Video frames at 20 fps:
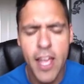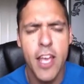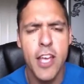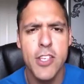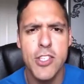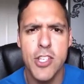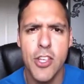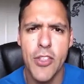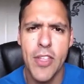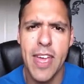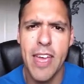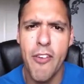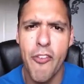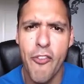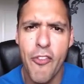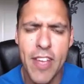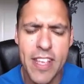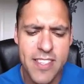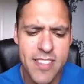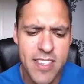so that it
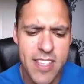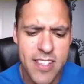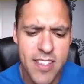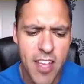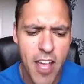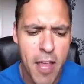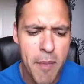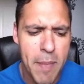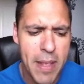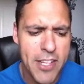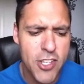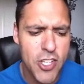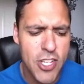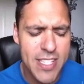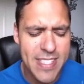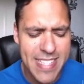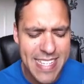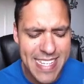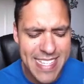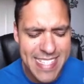fits the
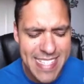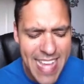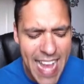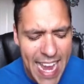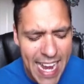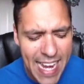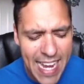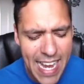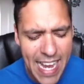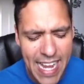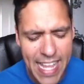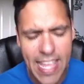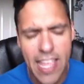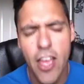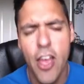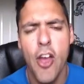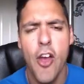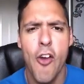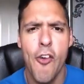dimensions exactly